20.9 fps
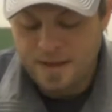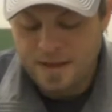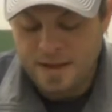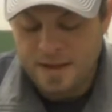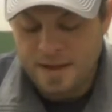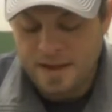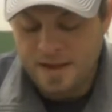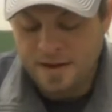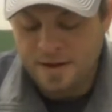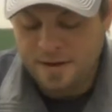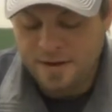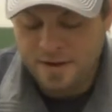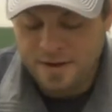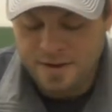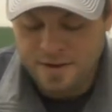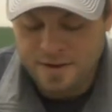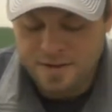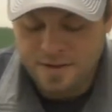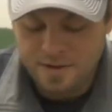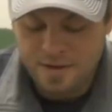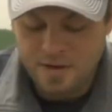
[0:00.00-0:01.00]
And
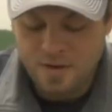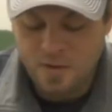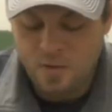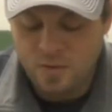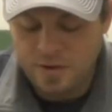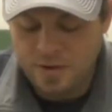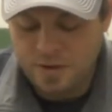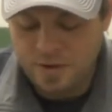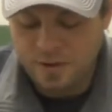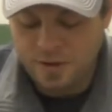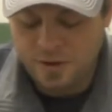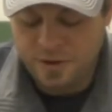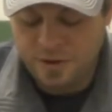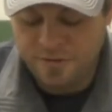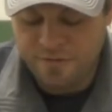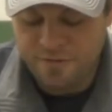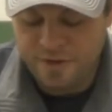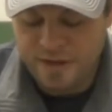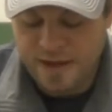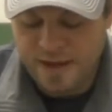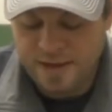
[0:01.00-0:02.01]
when you look
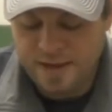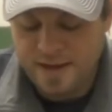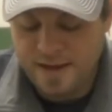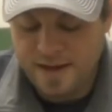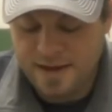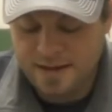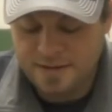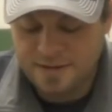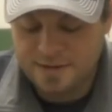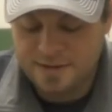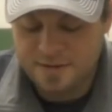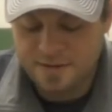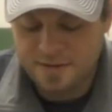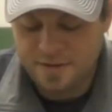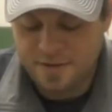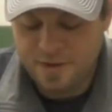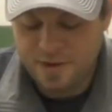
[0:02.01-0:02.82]
at fly lines,